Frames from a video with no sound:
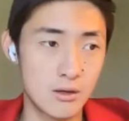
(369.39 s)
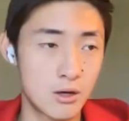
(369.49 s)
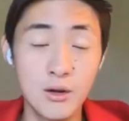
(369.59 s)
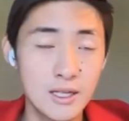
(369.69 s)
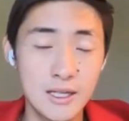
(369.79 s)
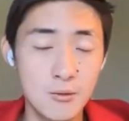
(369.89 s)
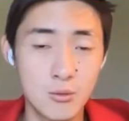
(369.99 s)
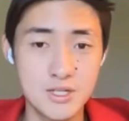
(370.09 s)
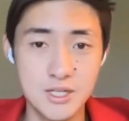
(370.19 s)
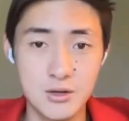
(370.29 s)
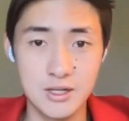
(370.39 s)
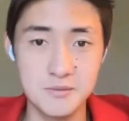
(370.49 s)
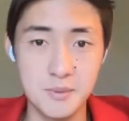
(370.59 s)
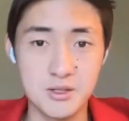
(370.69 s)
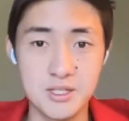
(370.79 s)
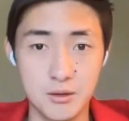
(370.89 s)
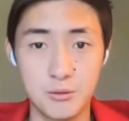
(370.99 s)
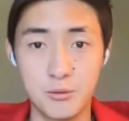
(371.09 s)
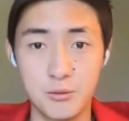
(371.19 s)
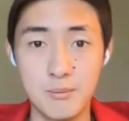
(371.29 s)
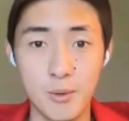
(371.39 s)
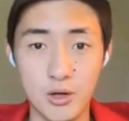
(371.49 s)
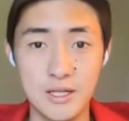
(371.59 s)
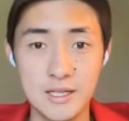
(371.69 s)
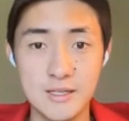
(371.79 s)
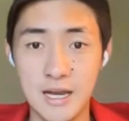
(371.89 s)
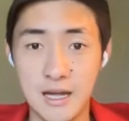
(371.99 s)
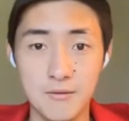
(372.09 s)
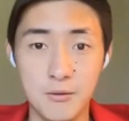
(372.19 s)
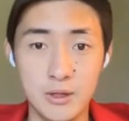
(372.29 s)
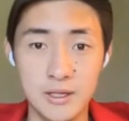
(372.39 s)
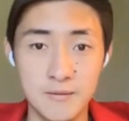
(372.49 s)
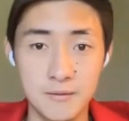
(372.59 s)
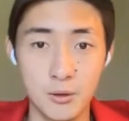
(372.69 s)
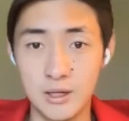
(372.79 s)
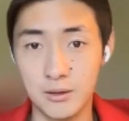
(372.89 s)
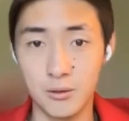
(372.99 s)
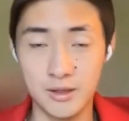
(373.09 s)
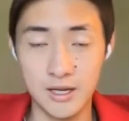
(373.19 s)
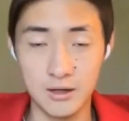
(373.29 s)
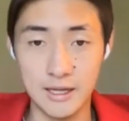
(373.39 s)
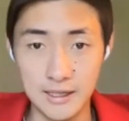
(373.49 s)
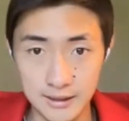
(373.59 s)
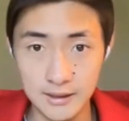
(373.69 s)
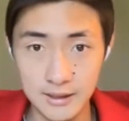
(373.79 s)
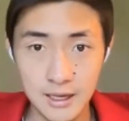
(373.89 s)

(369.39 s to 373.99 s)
Currently, we're still exposed to three markets: California, Florida, North Carolina.